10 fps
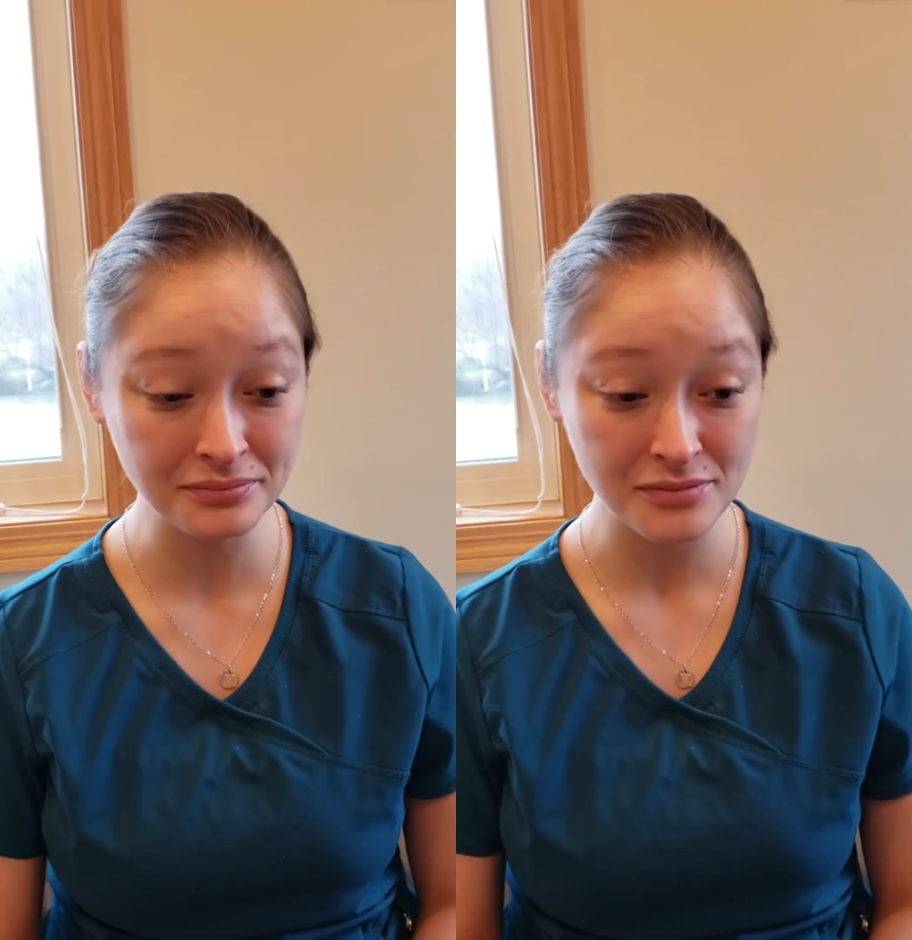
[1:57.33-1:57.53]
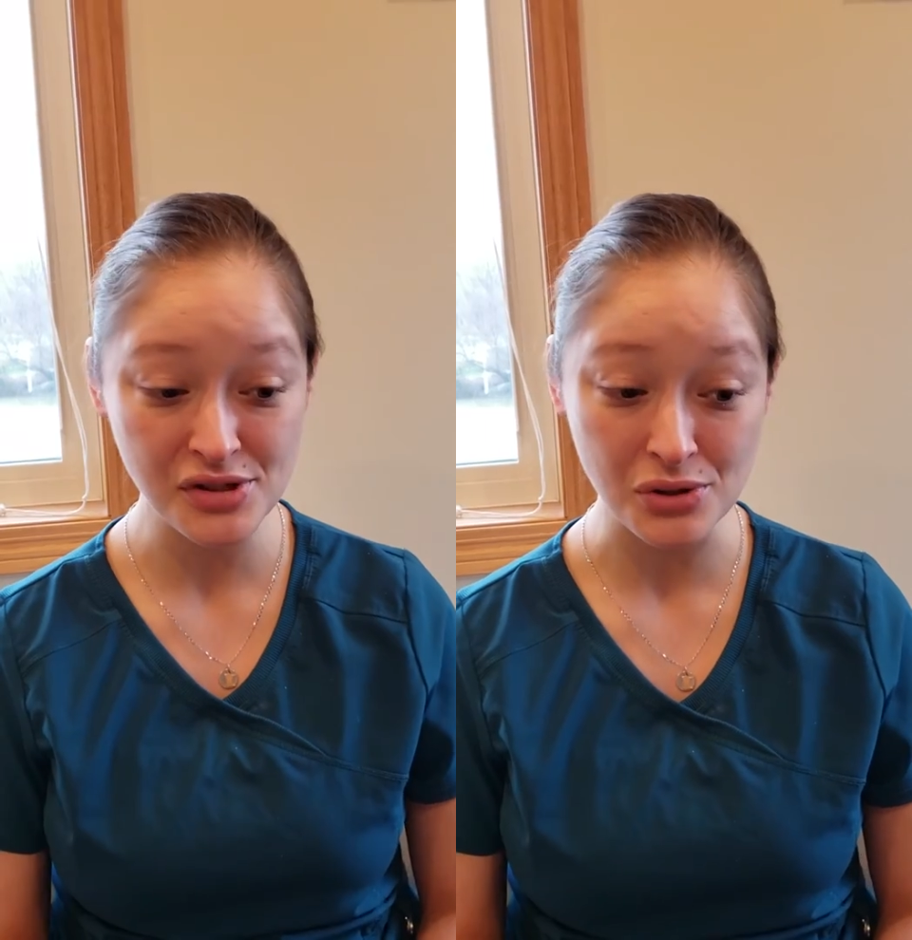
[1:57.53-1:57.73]

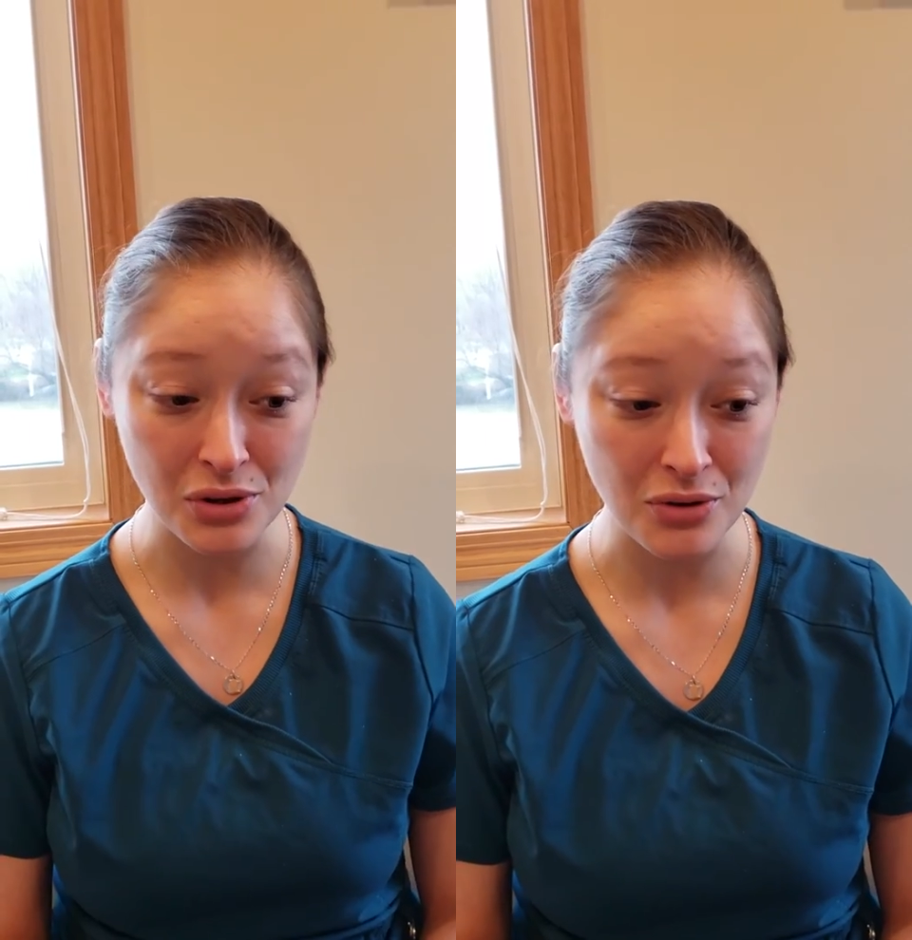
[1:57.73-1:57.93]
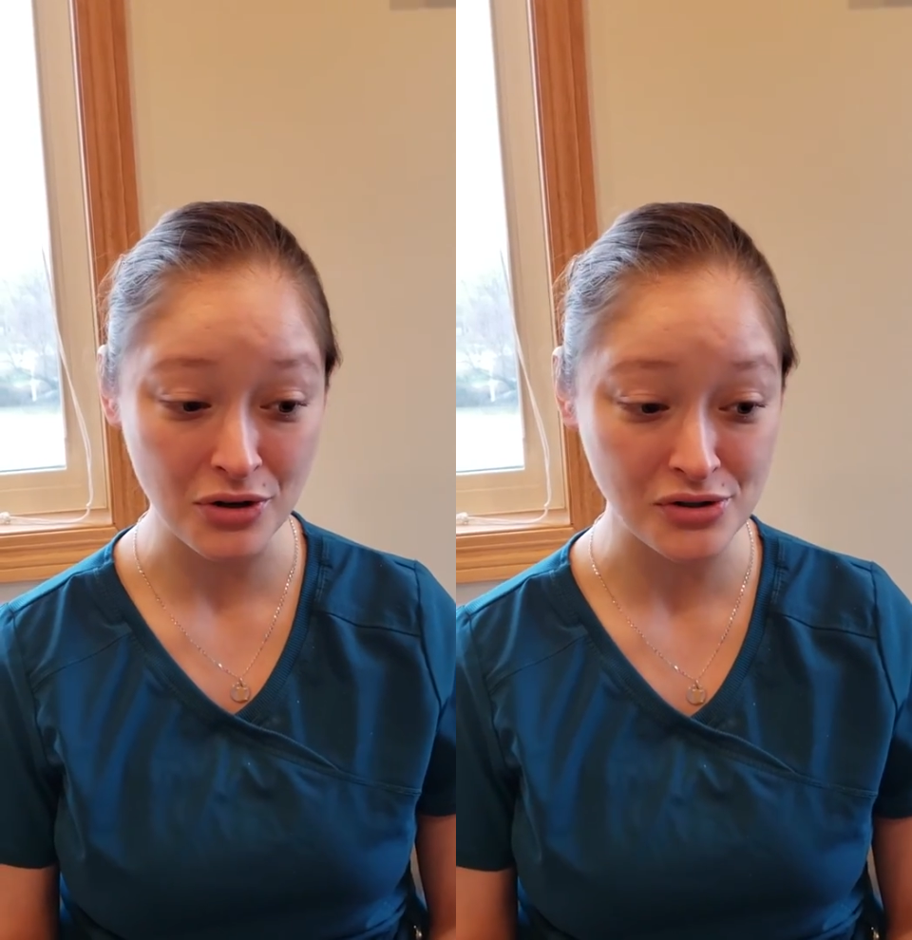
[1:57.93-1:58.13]

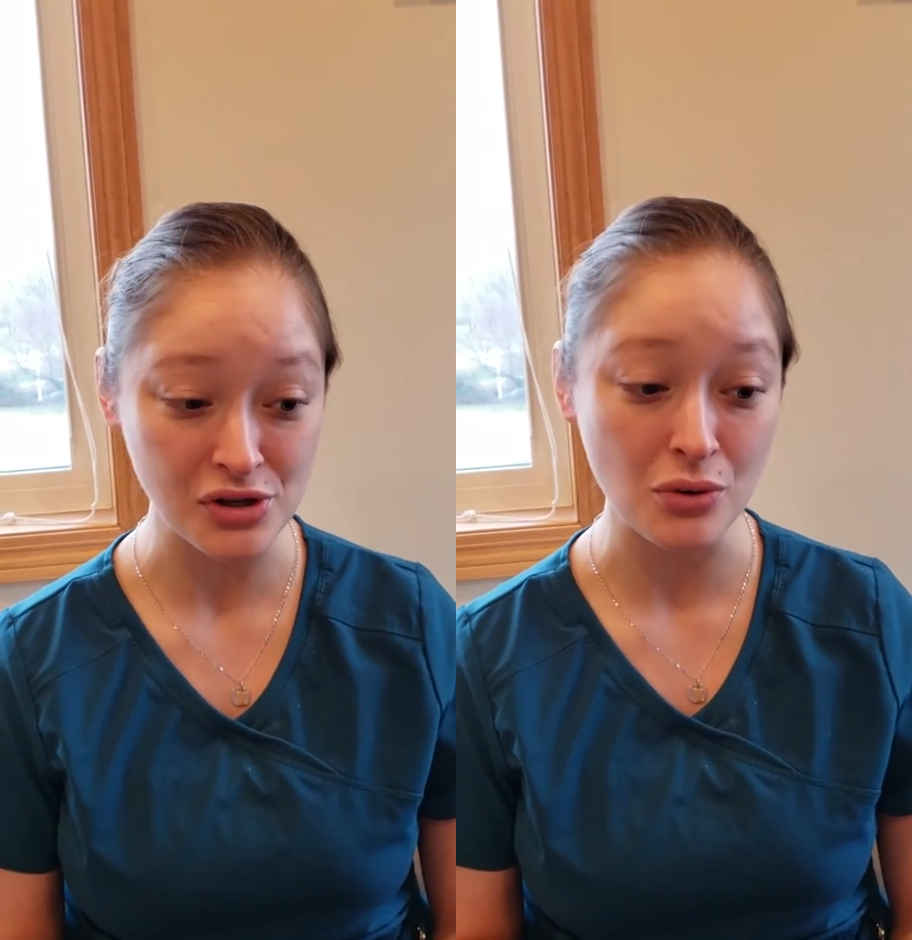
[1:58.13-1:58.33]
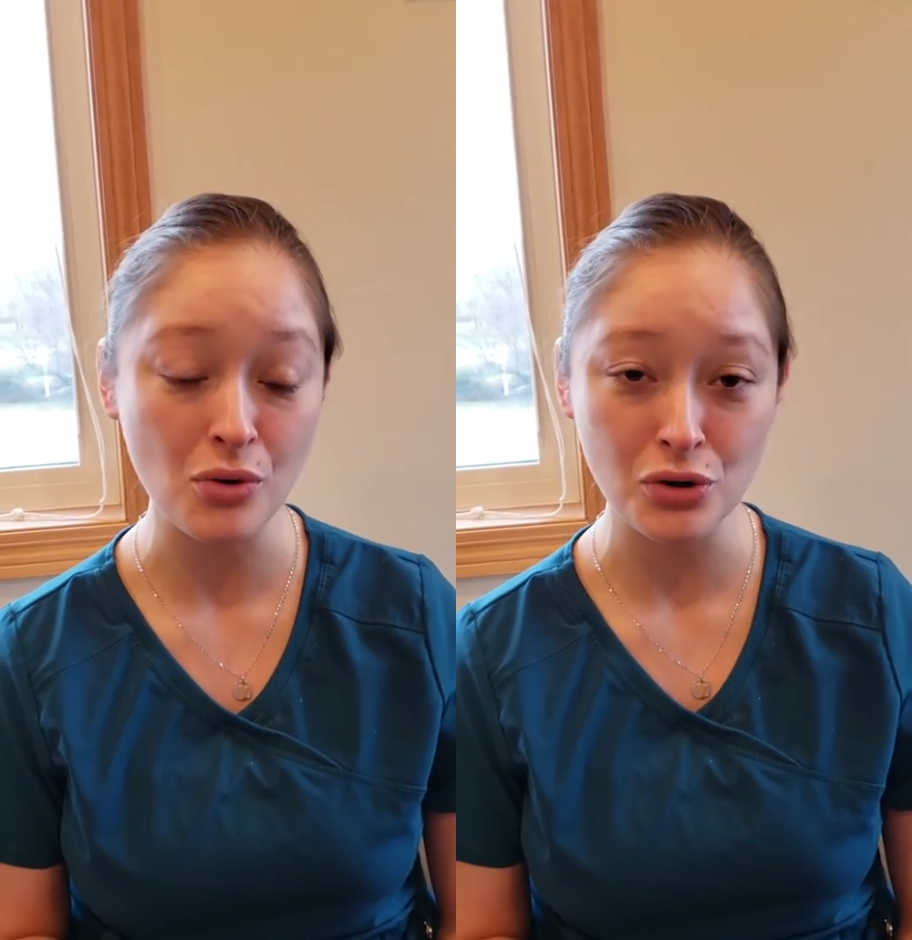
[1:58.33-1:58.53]
So there's an
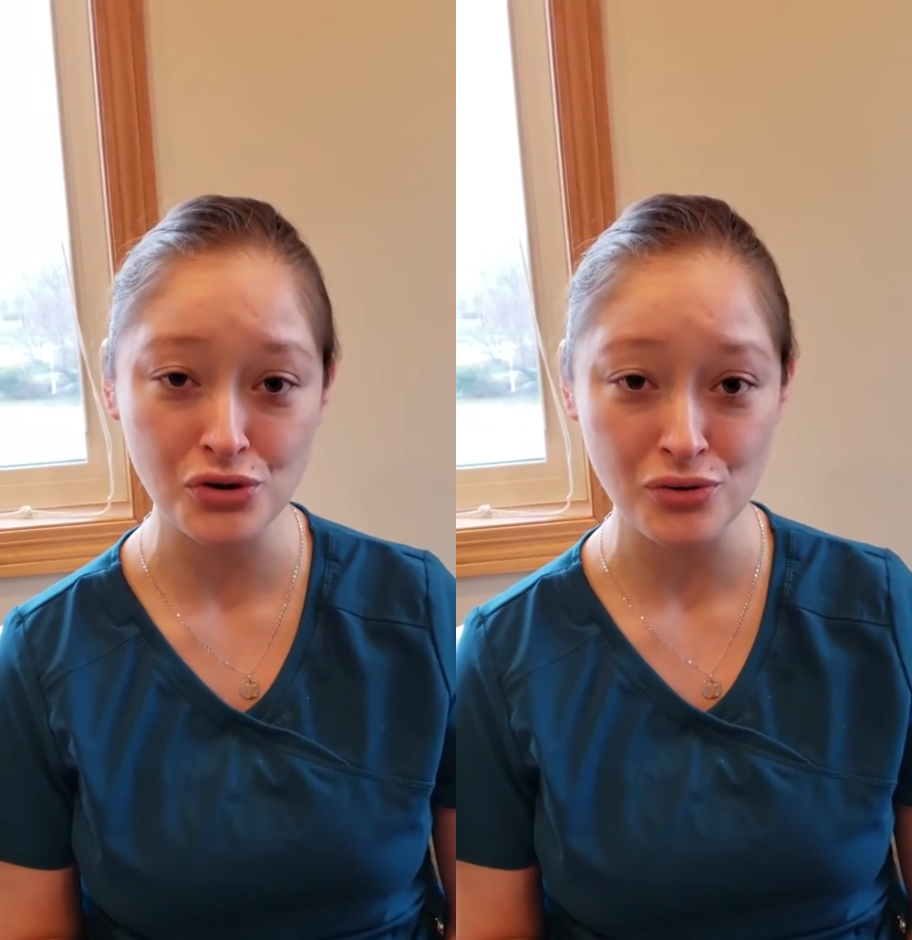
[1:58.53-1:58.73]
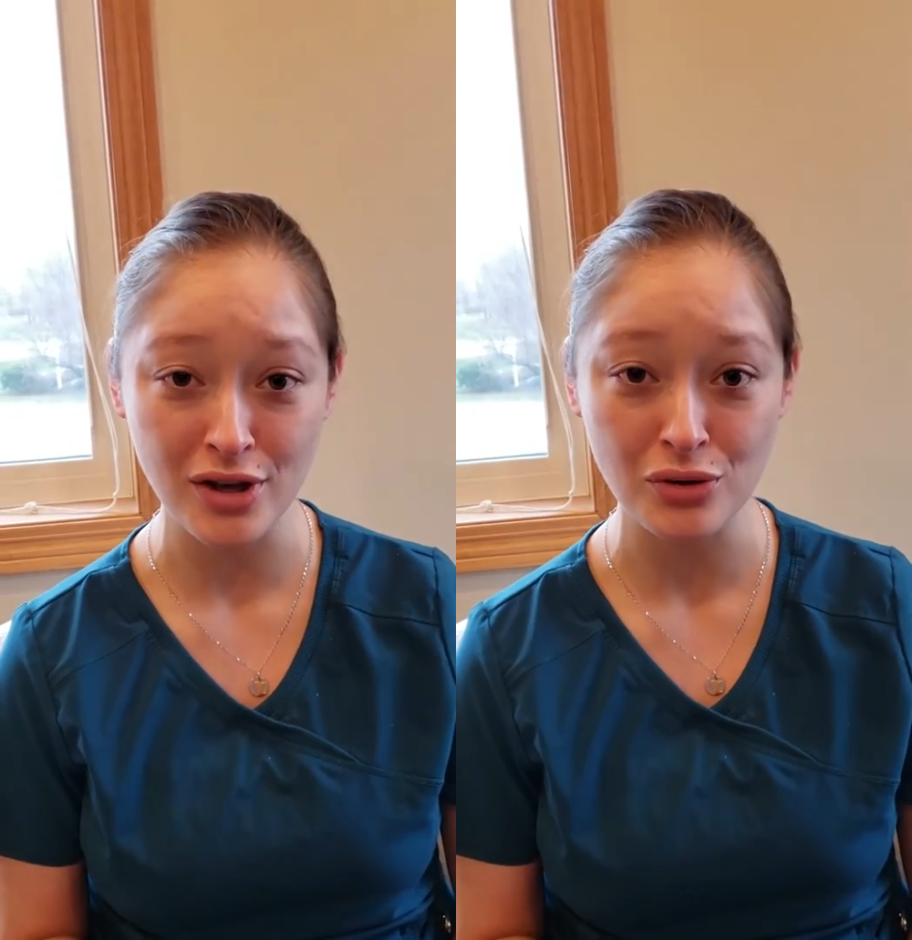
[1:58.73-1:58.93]
oral
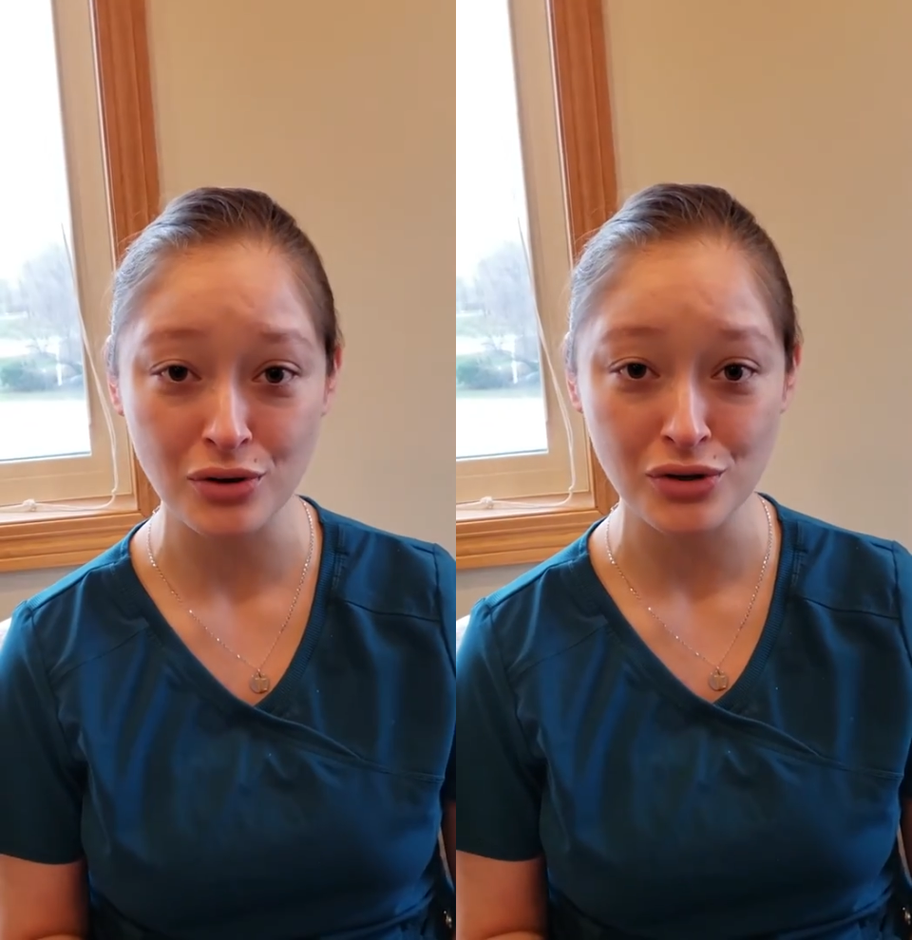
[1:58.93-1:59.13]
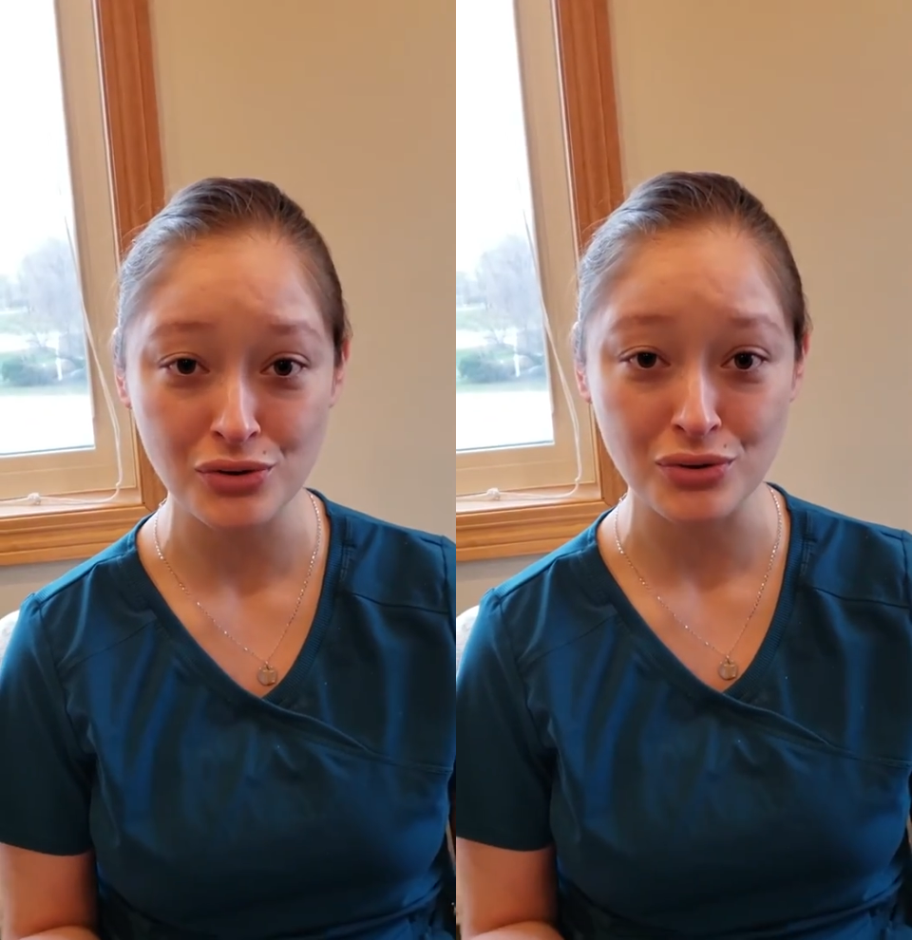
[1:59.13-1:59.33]
chew that you
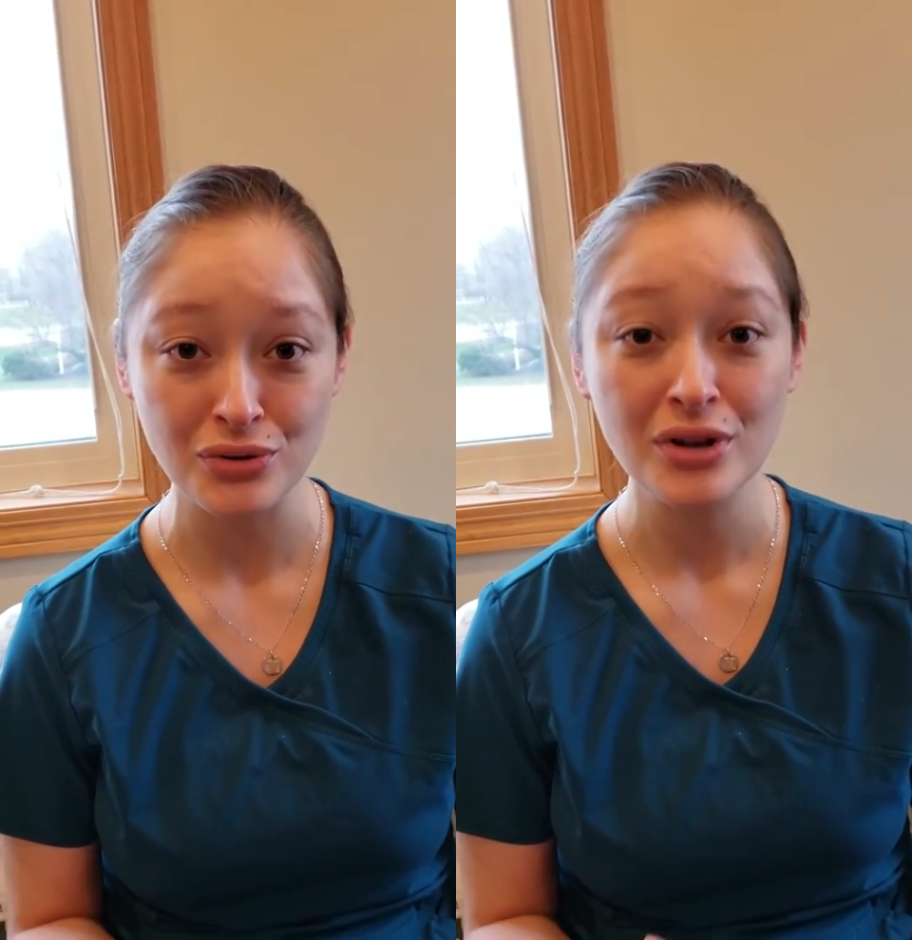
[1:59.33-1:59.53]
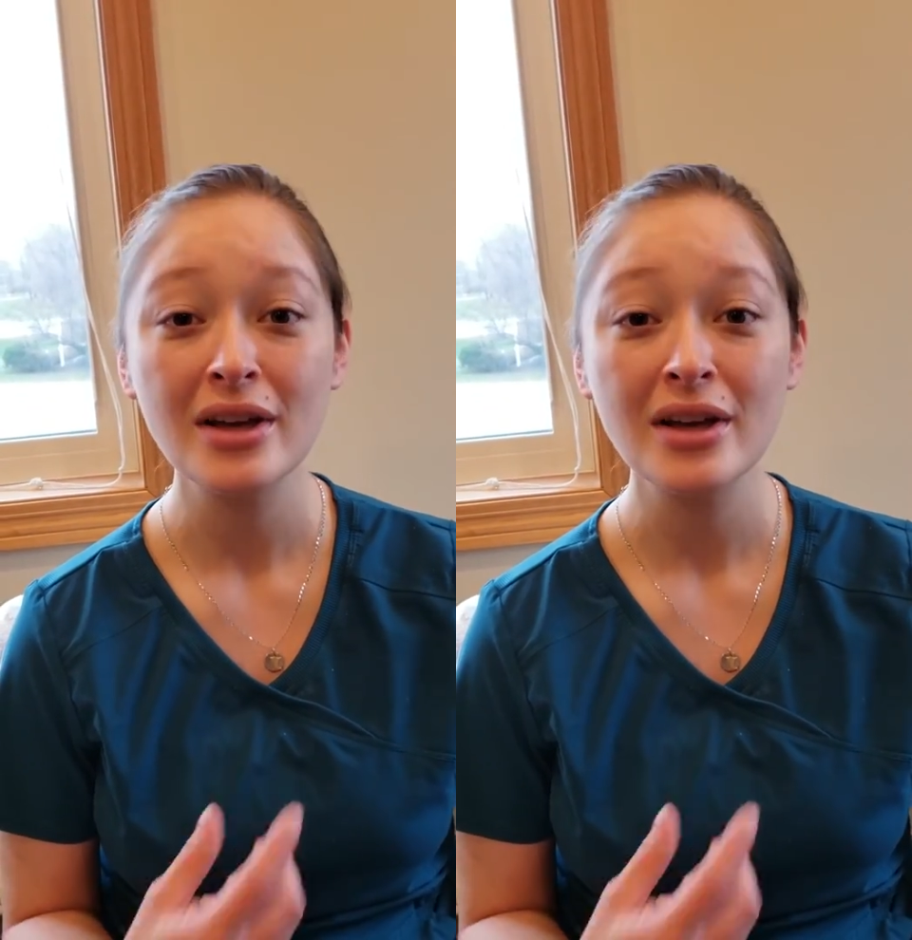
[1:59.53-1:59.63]
can do.